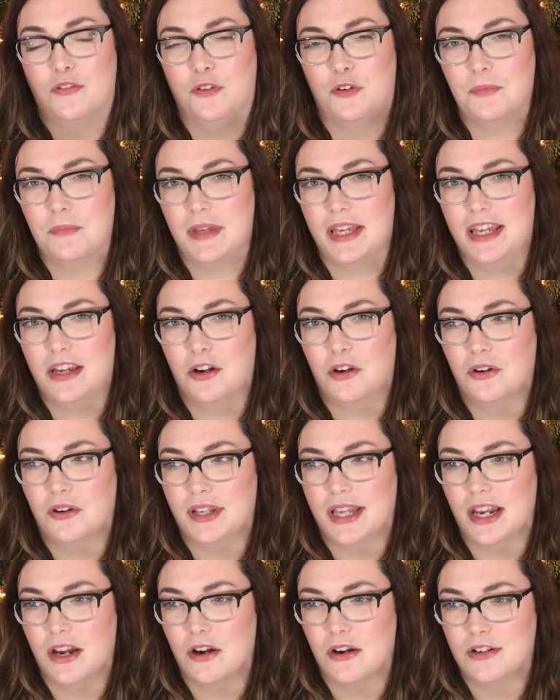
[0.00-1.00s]
For me, her
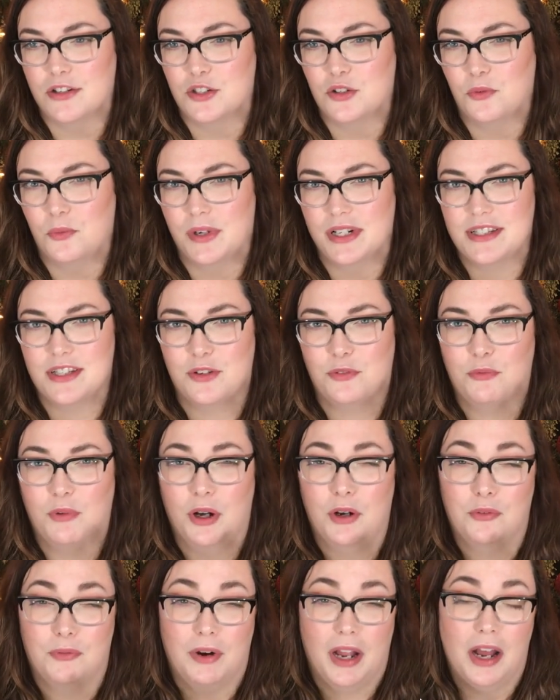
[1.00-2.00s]
character wasn't
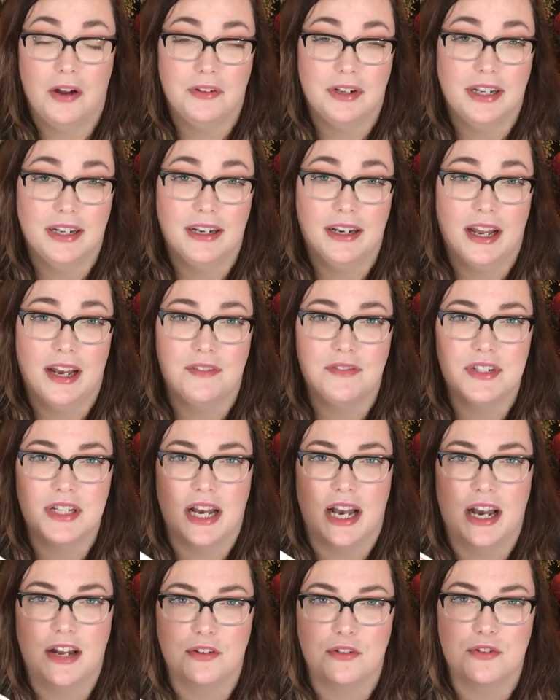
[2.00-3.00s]
well-rounded enough
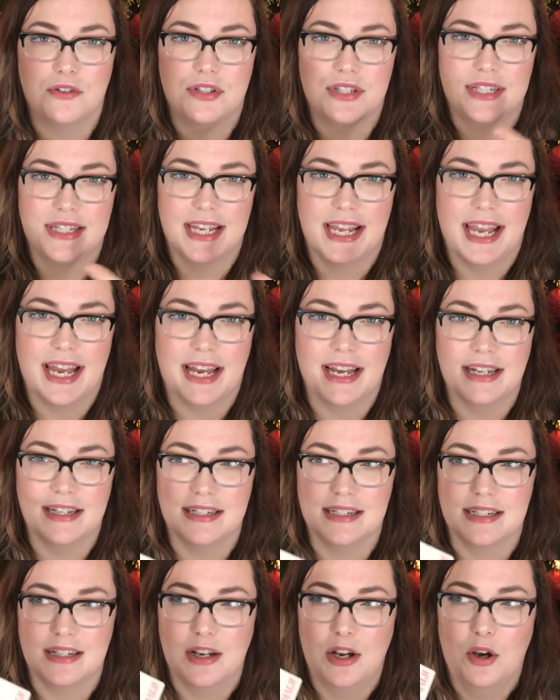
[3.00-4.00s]
to
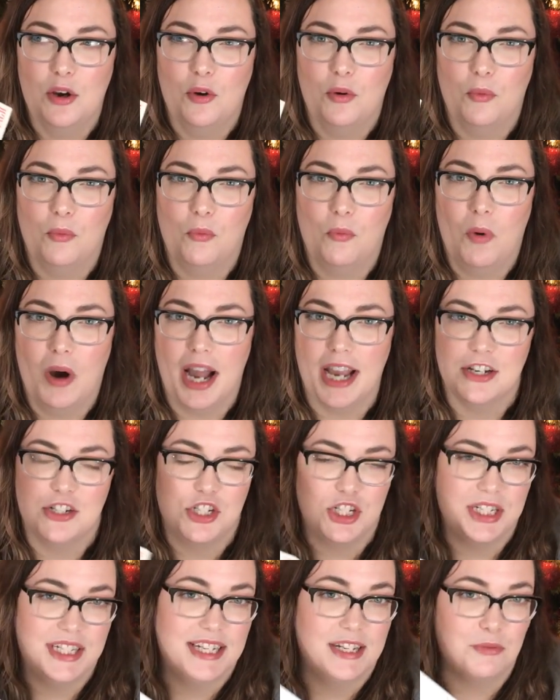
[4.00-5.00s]
understand why
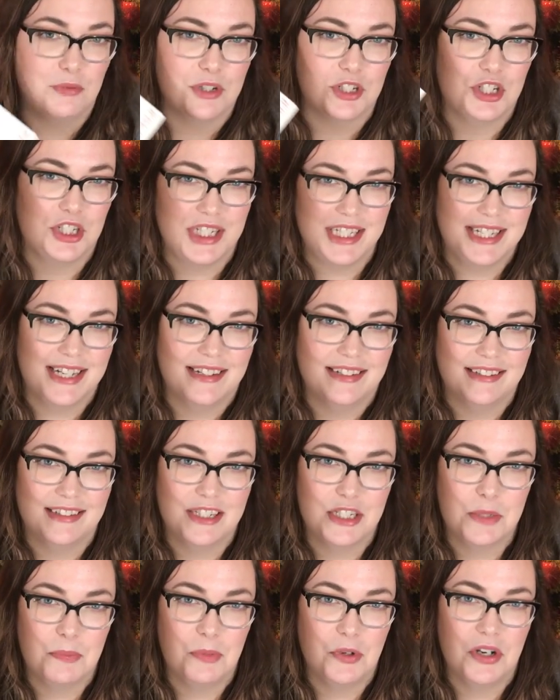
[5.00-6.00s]
she did what she did in
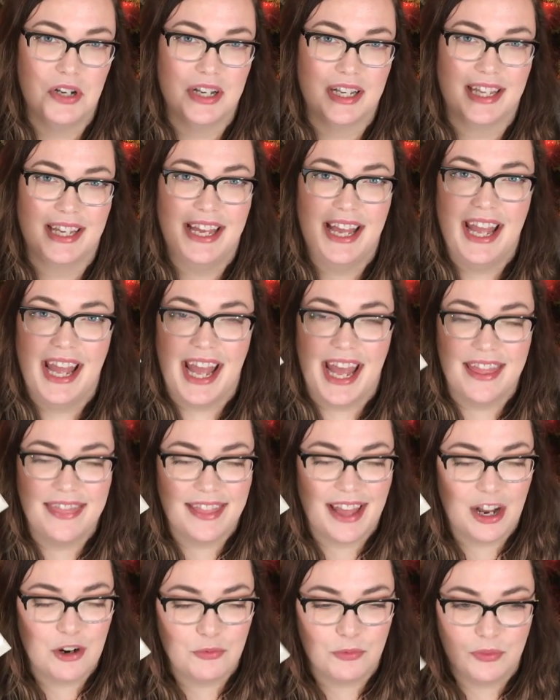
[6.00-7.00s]
this book, and
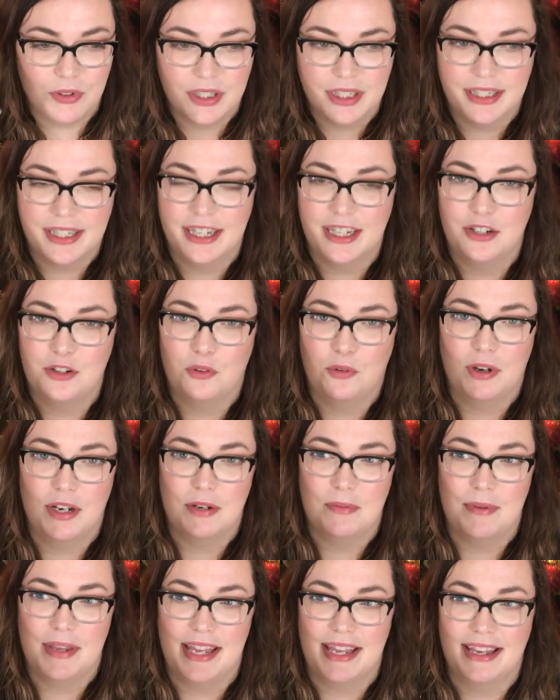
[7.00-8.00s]
that really
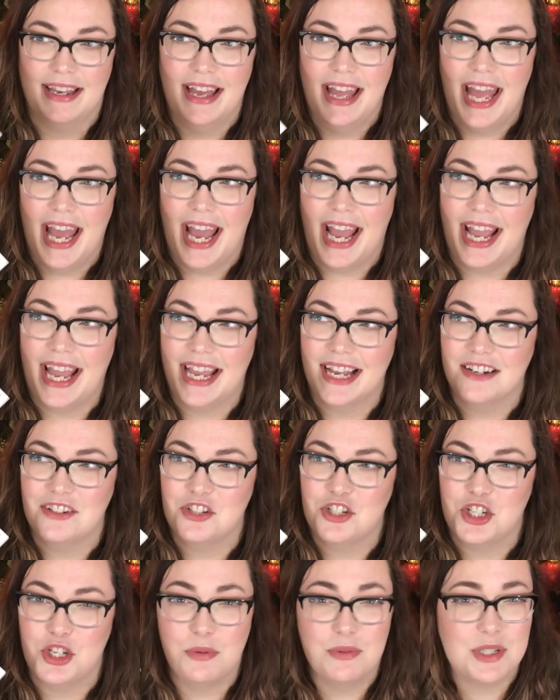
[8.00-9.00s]
annoyed me. And
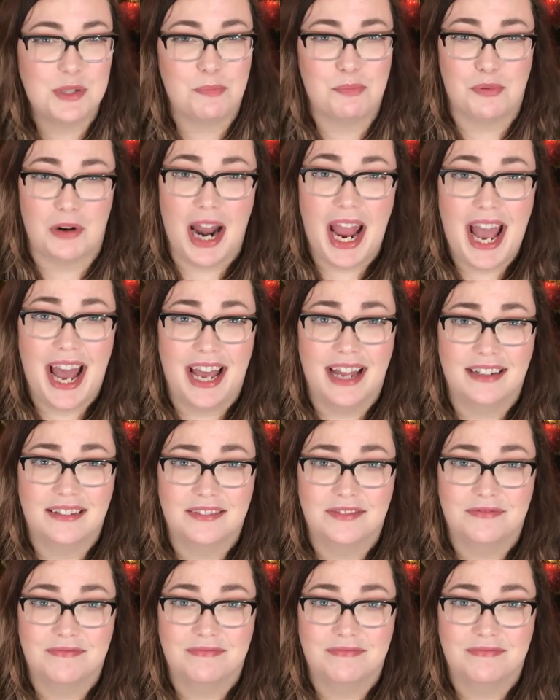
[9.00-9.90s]
she was a brat.